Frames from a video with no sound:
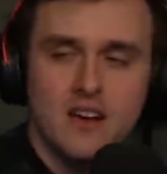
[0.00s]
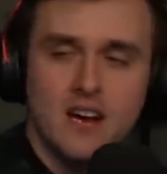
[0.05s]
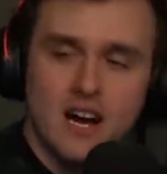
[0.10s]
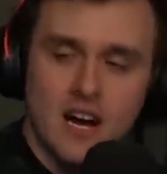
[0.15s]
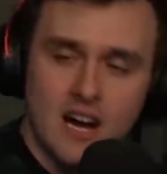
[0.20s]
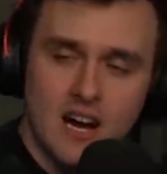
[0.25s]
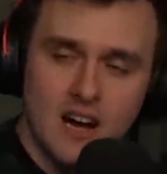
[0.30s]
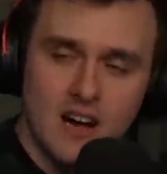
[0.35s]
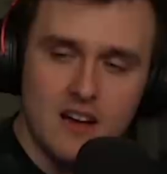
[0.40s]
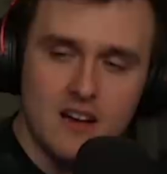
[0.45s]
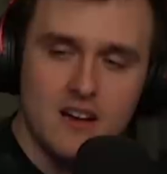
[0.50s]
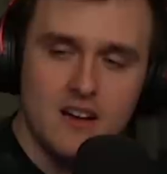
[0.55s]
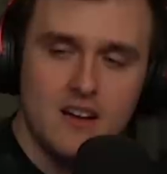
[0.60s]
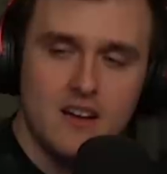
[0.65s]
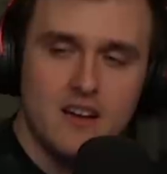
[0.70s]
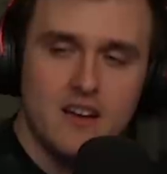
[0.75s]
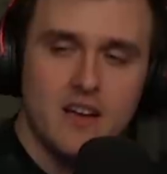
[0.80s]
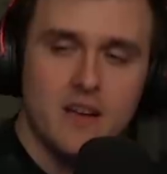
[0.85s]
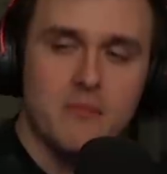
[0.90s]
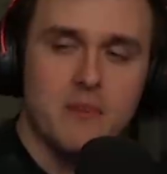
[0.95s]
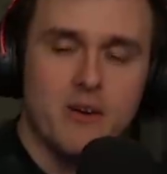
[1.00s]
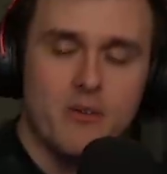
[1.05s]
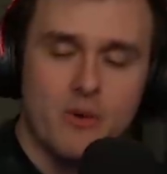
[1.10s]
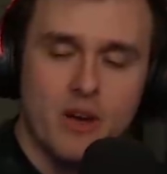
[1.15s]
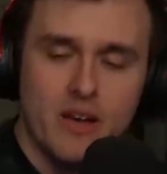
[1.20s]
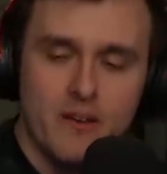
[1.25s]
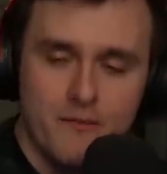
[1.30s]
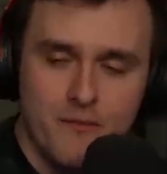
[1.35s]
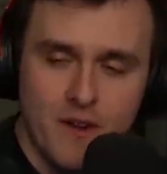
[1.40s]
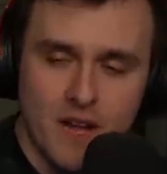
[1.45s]
Huh? Am I
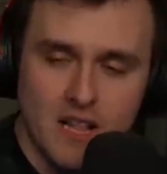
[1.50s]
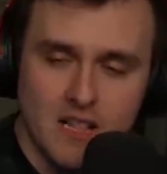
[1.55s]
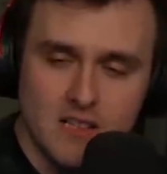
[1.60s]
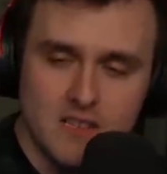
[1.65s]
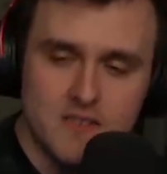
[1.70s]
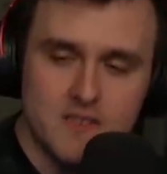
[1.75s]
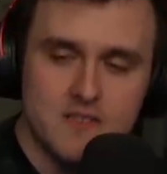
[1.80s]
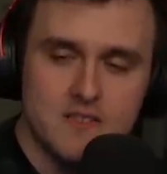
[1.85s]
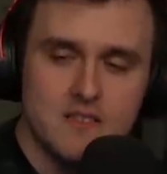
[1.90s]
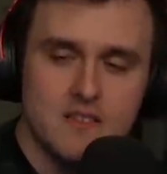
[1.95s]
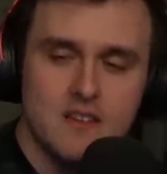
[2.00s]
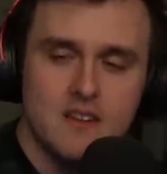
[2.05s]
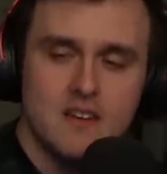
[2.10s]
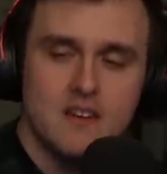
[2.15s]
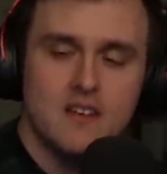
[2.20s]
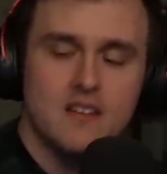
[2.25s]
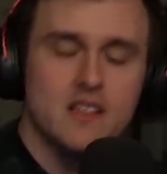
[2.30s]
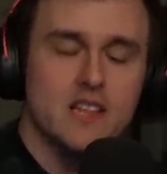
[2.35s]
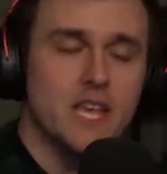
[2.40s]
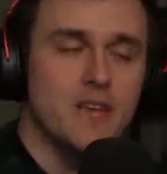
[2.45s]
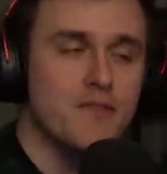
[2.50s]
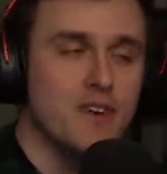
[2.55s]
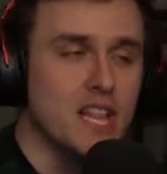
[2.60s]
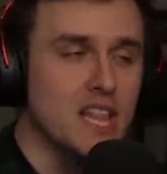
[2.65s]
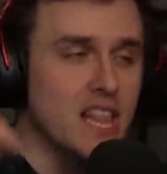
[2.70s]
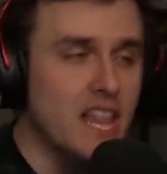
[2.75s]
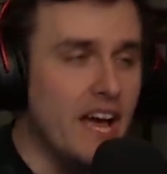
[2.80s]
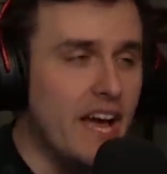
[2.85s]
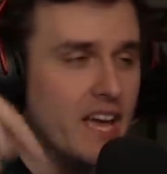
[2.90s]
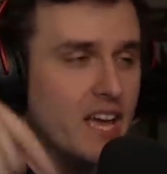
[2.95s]
right, fellas? Leave a
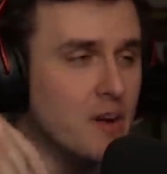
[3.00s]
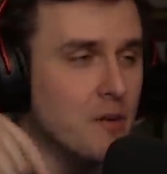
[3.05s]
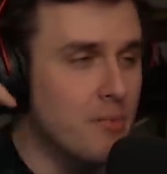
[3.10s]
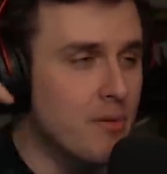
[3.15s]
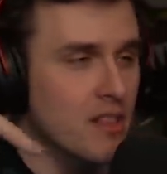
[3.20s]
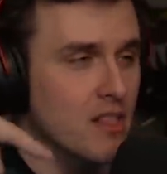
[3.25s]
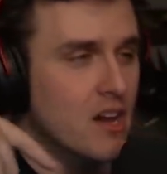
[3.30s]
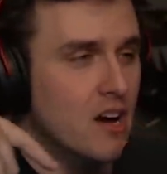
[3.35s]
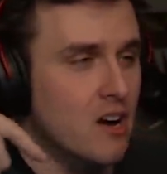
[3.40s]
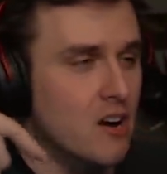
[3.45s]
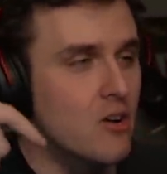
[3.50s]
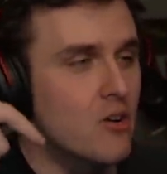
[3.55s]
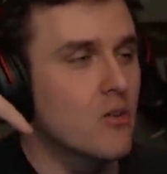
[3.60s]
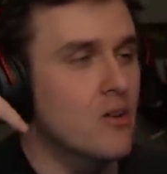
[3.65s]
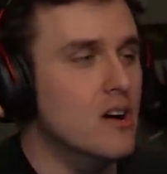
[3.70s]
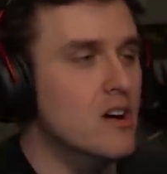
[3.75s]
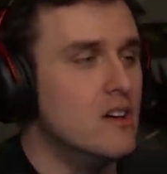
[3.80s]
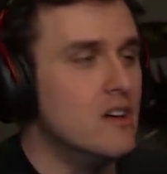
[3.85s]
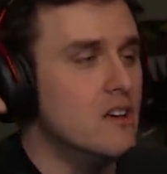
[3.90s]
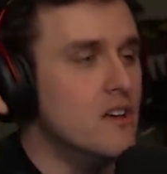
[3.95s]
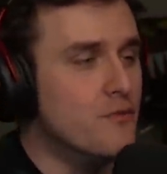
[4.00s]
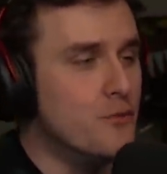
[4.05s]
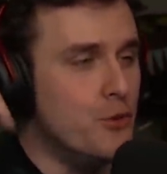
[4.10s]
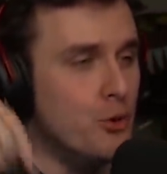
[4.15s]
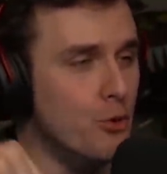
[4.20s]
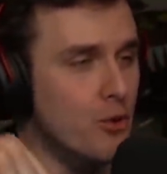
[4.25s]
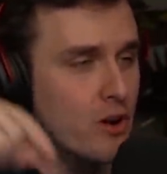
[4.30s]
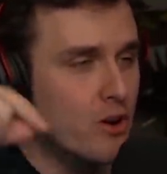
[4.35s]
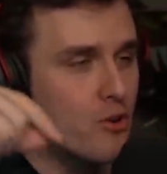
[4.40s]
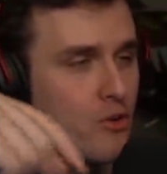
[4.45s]
like below if
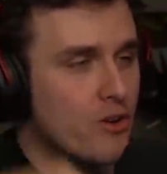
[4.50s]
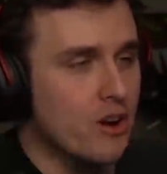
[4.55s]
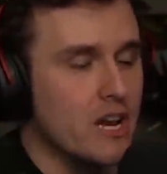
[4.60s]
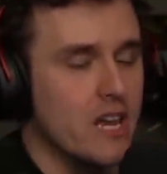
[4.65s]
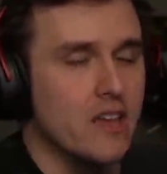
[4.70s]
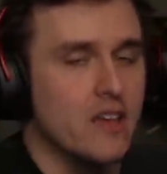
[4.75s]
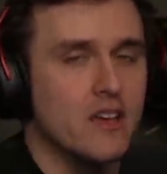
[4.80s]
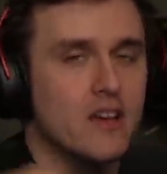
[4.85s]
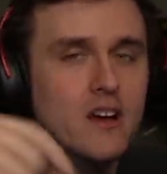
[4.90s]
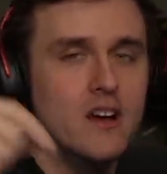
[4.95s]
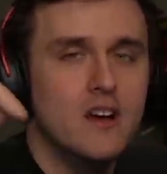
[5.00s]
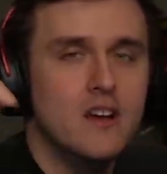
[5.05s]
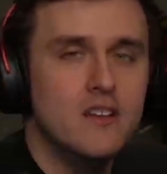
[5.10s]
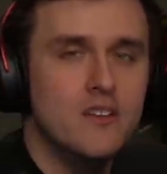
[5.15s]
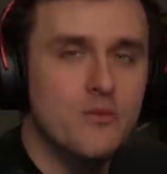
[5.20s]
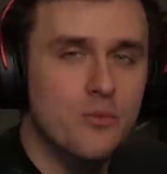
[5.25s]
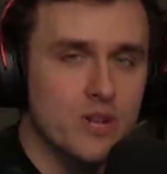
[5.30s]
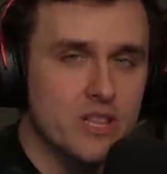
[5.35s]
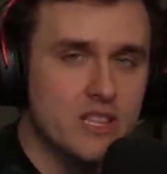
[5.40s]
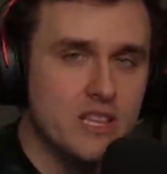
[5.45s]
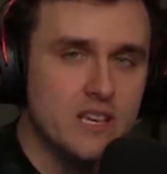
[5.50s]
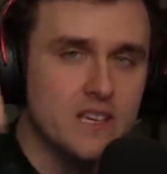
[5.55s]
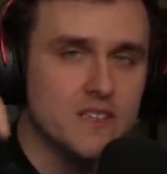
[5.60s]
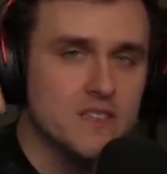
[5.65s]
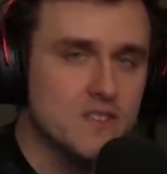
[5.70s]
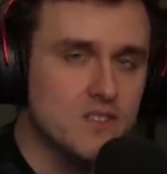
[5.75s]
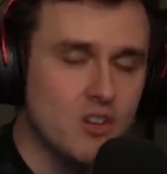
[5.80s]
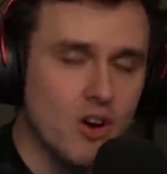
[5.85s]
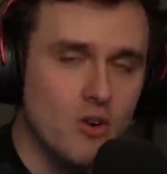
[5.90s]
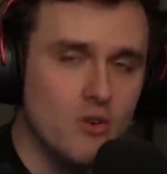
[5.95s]
you agree with
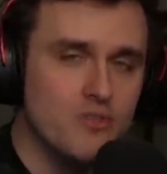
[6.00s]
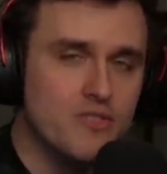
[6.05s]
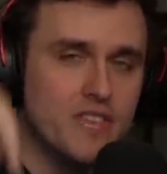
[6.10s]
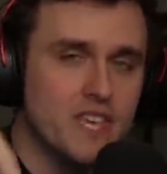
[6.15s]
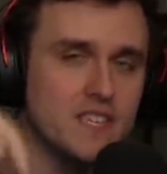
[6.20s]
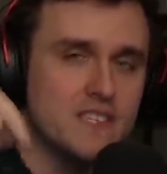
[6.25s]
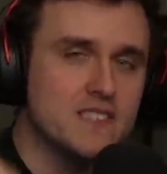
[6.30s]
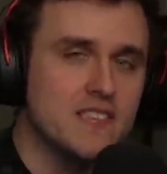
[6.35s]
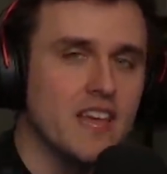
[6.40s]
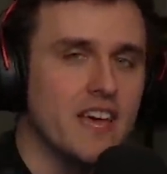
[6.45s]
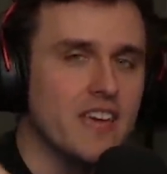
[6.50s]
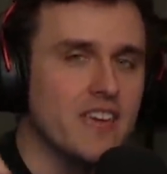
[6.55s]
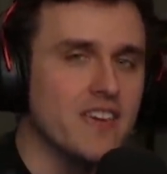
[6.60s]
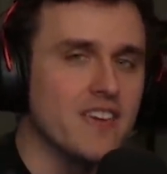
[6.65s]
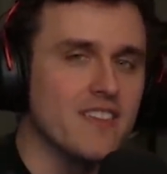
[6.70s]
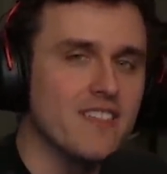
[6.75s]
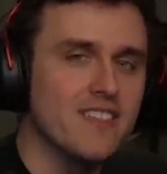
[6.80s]
this. Don't dislike it.